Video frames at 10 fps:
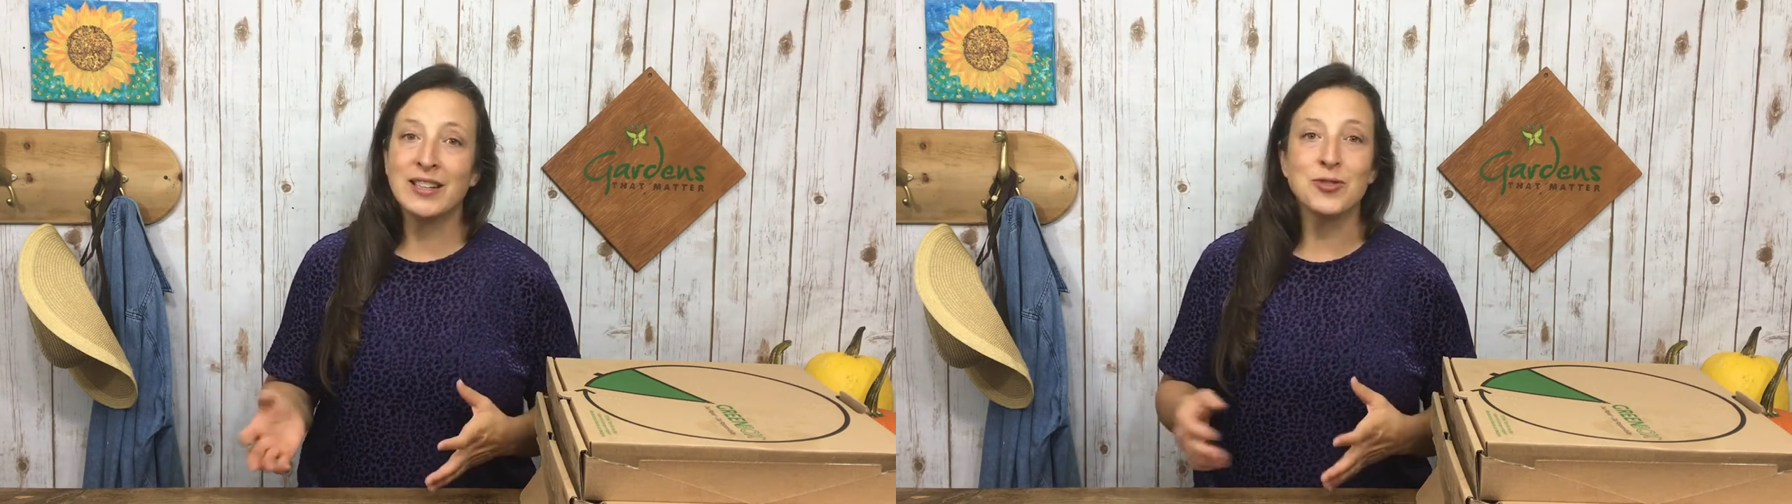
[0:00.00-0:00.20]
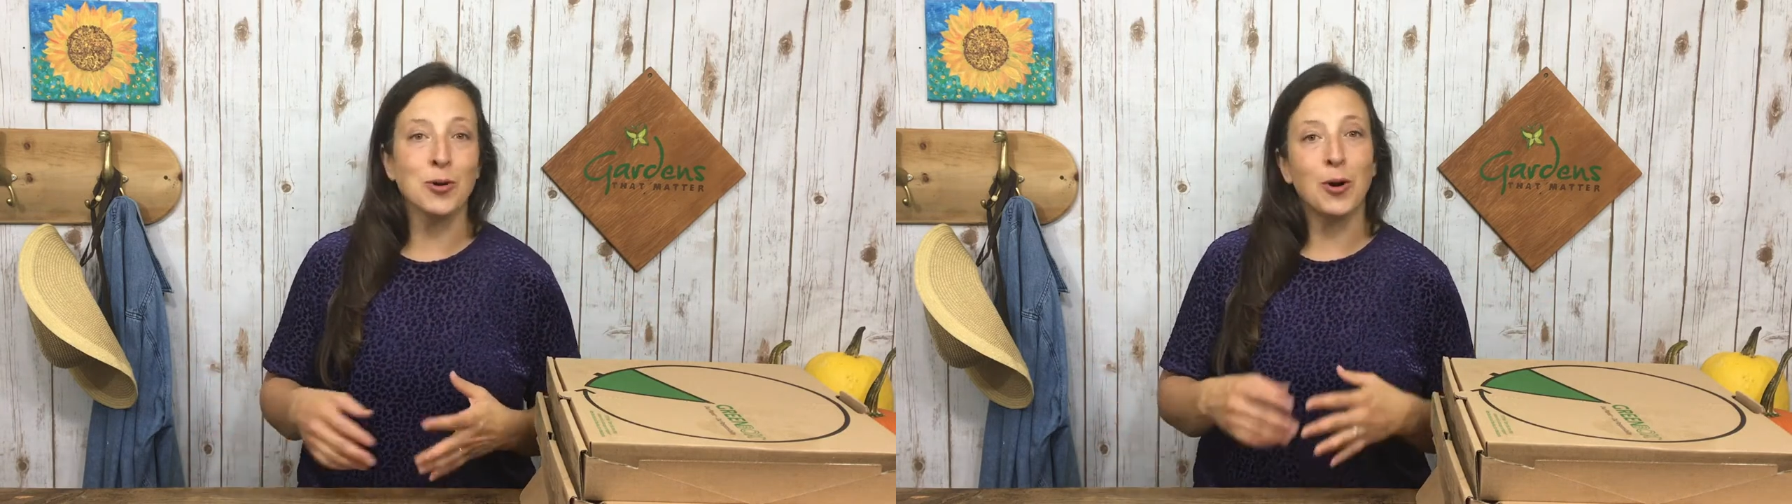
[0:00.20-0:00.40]

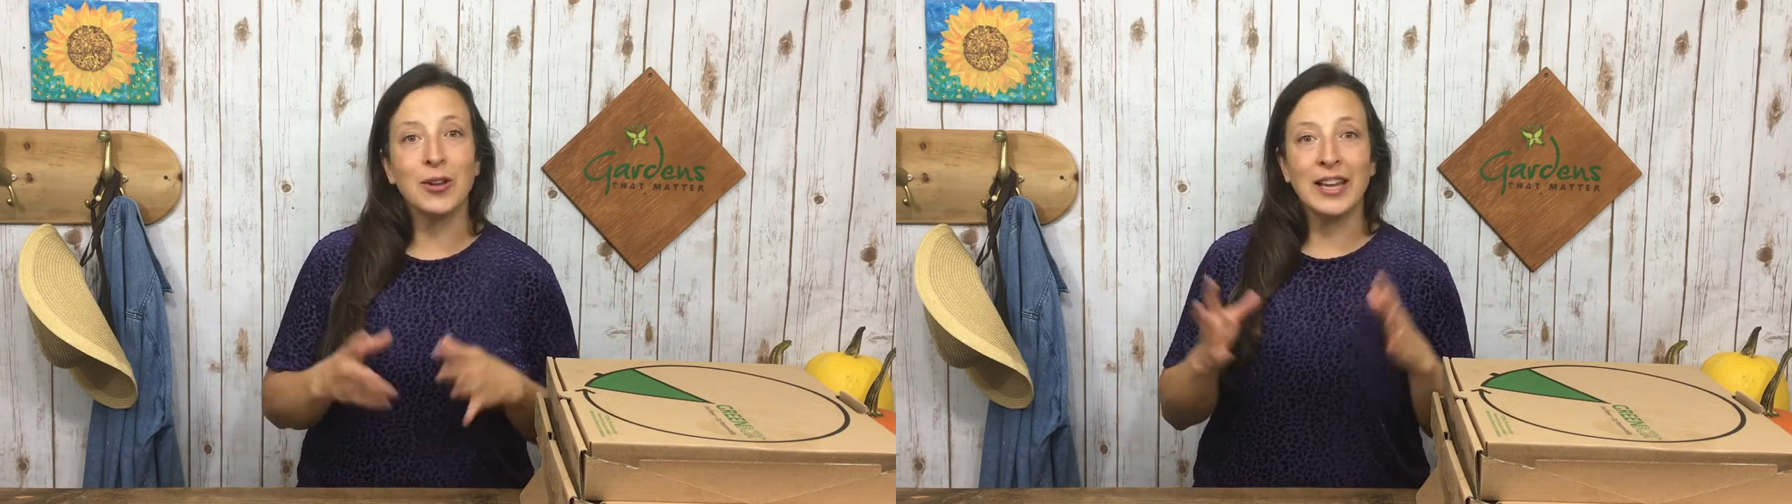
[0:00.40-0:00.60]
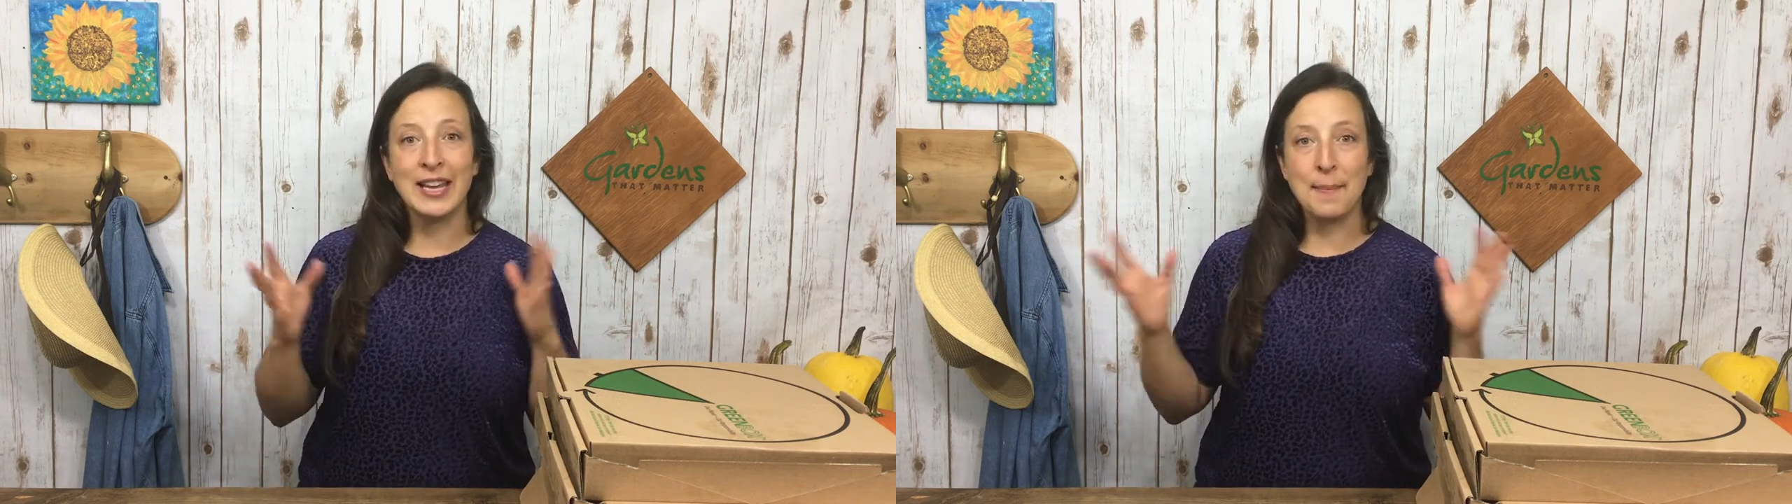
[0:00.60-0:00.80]

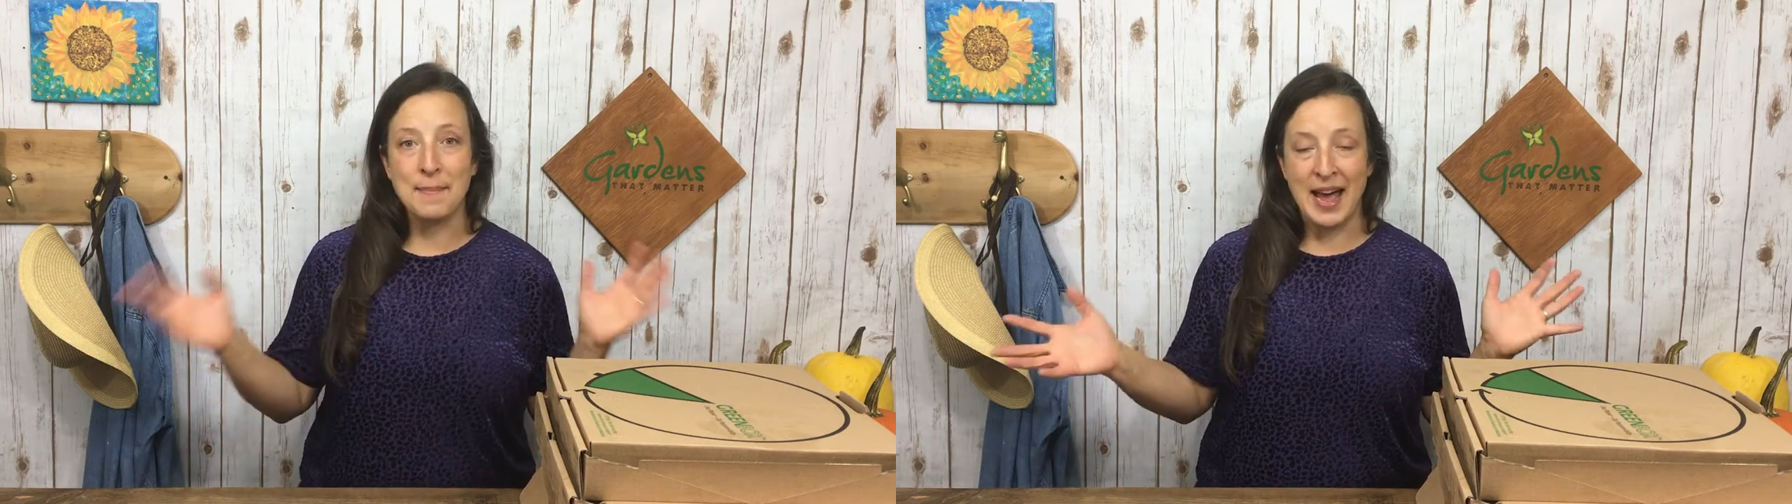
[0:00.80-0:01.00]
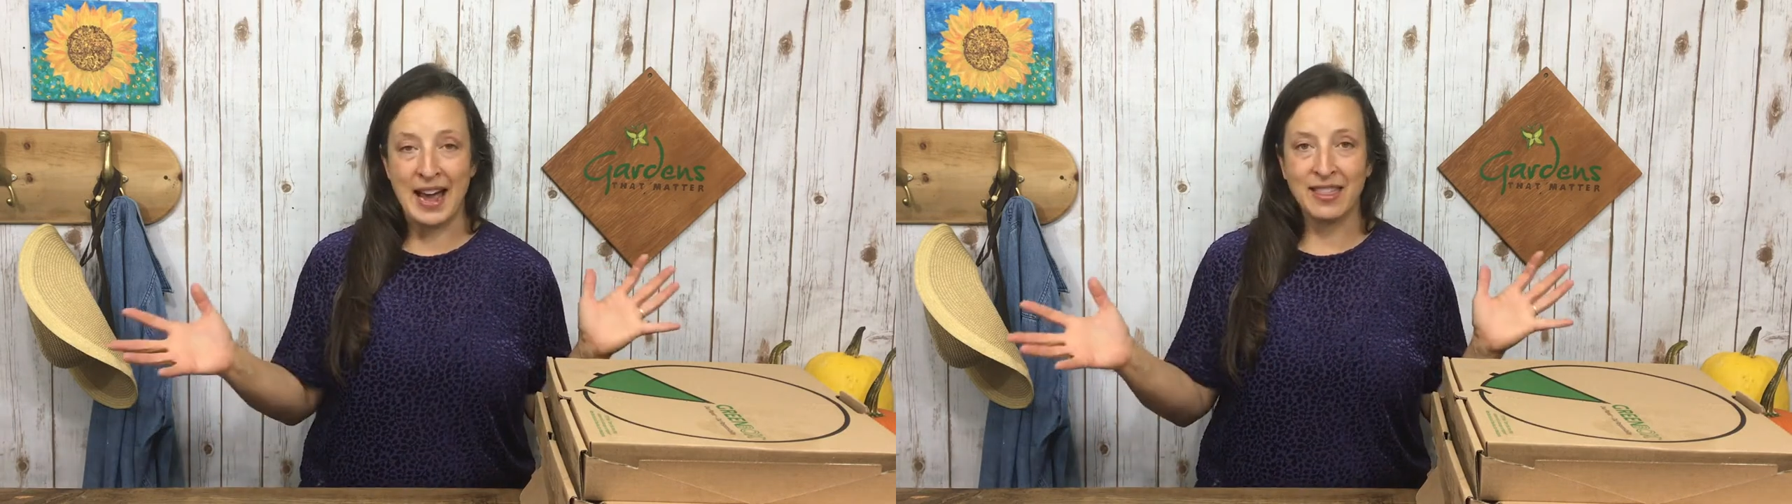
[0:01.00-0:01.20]
control in a
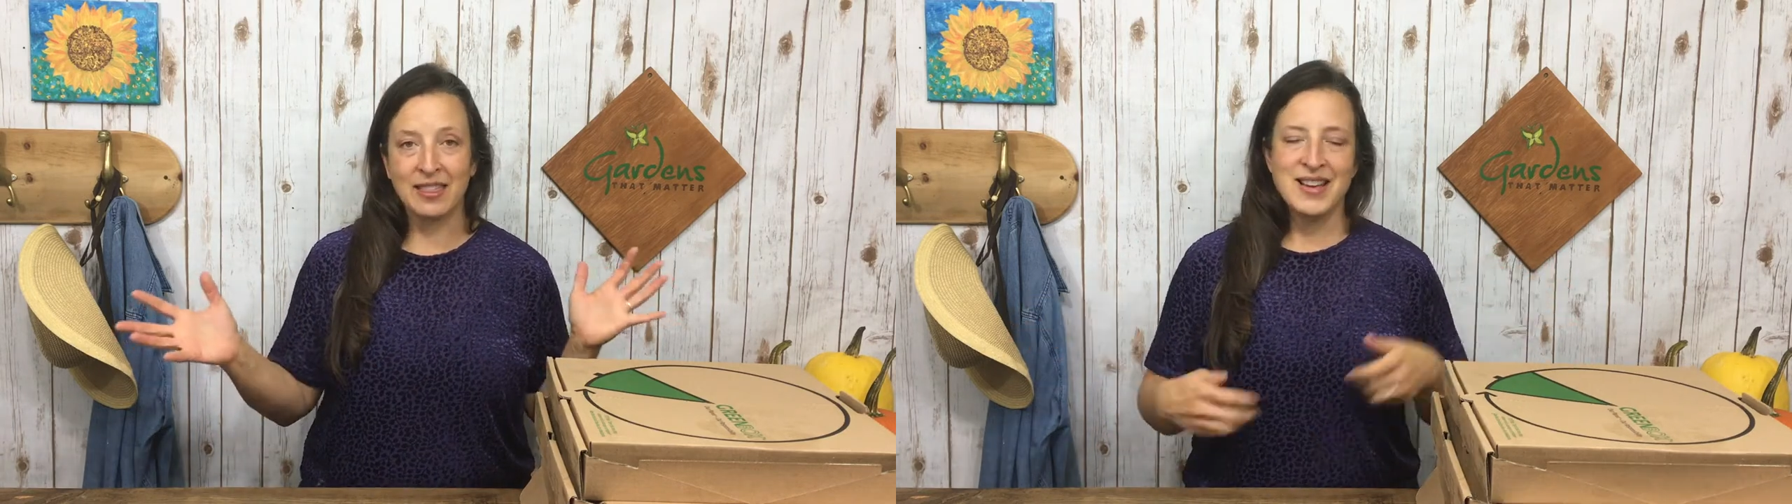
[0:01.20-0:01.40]
path.